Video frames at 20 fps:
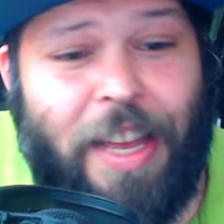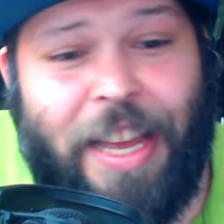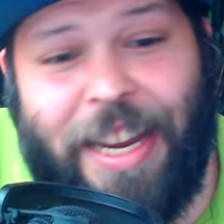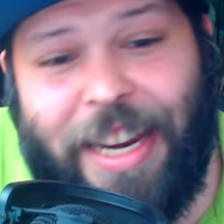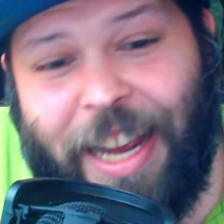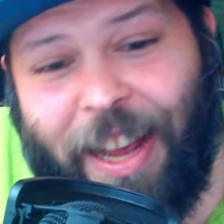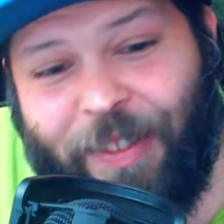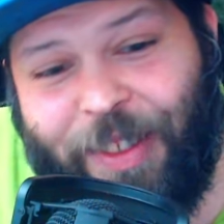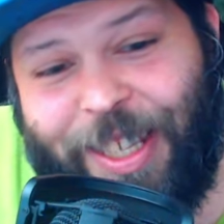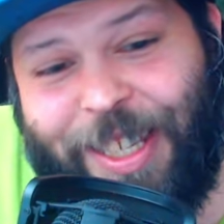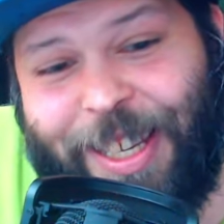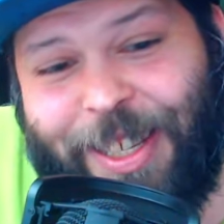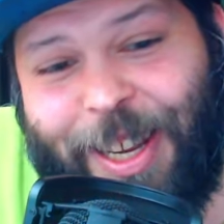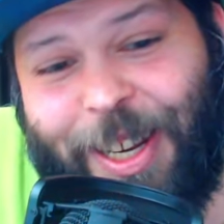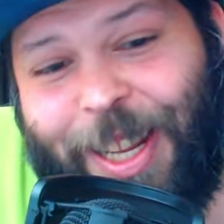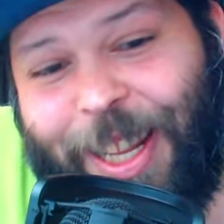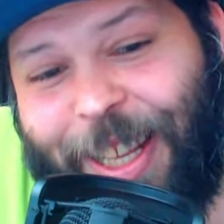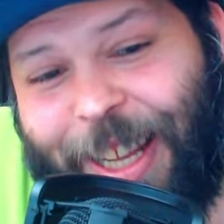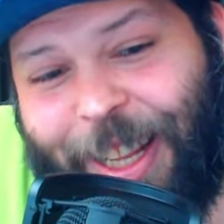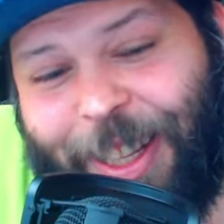Now, this is a
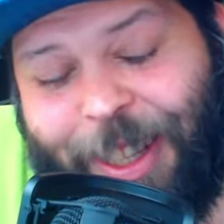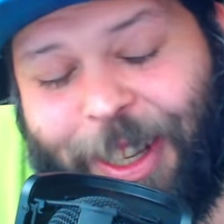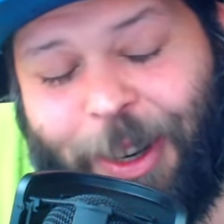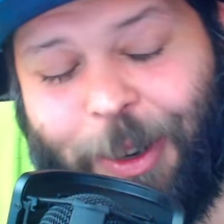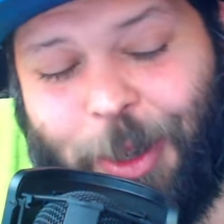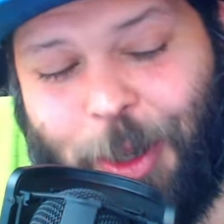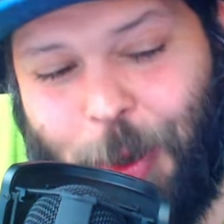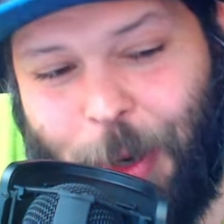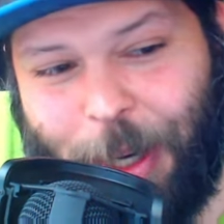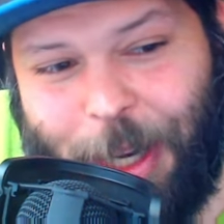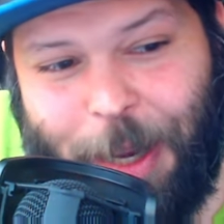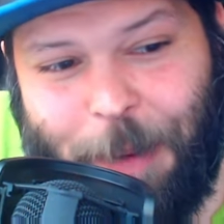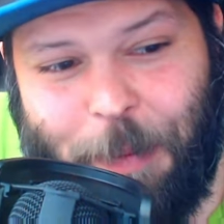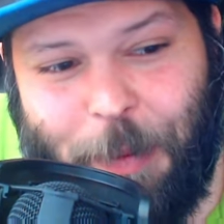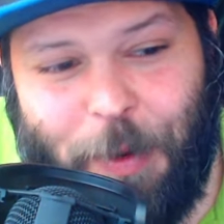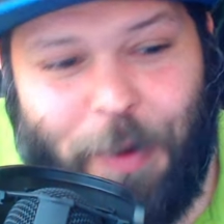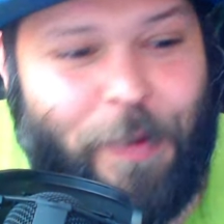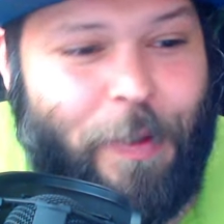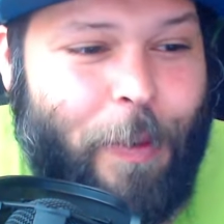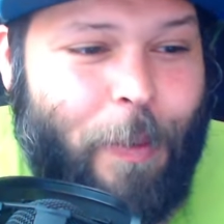little tricky
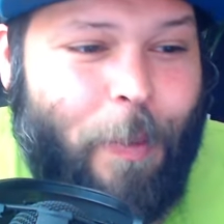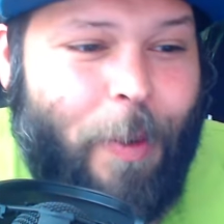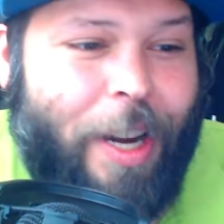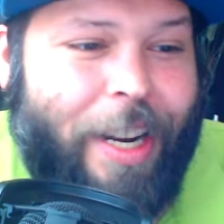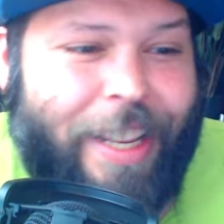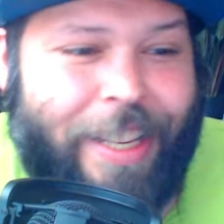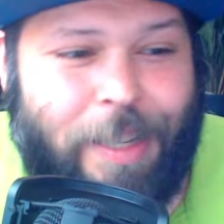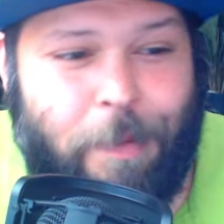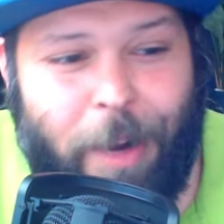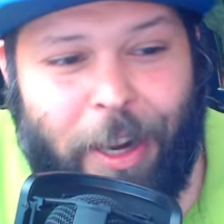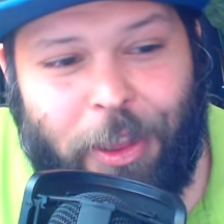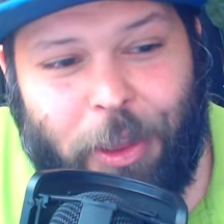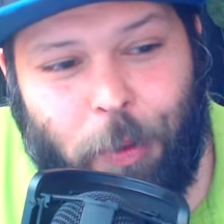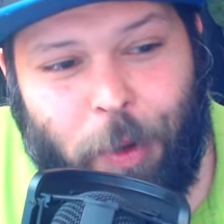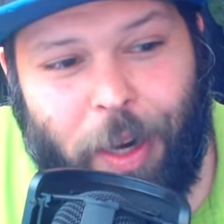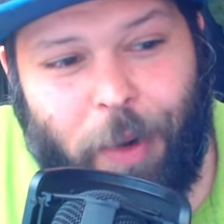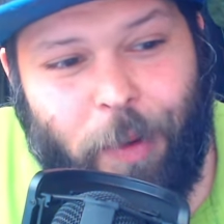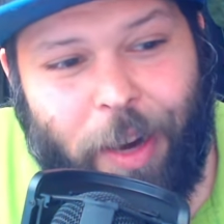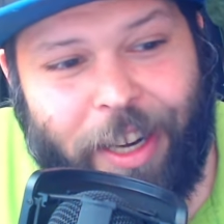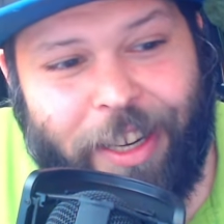move. What is my
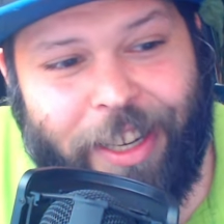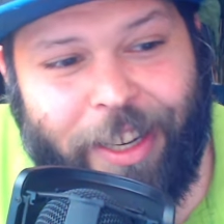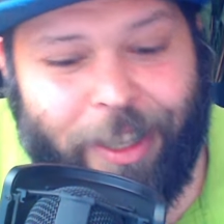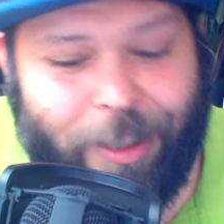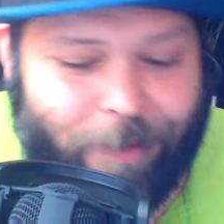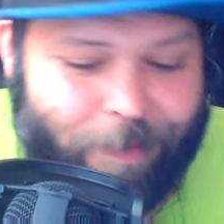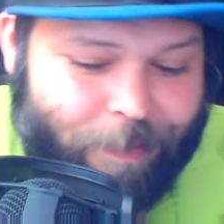threat right here?